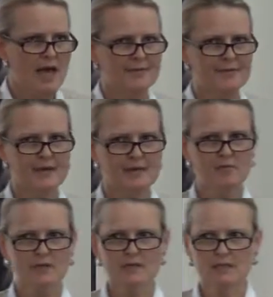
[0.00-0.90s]
And
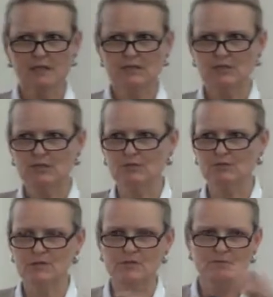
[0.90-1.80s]
then what I'd like to
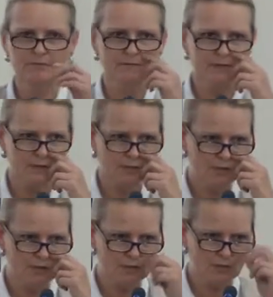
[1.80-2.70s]
do is to reflect
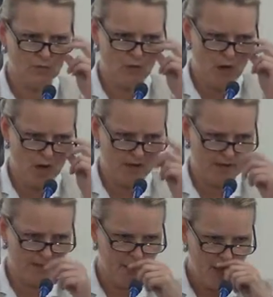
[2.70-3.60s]
with you
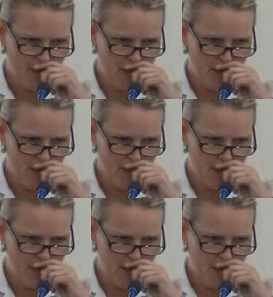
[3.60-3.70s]
on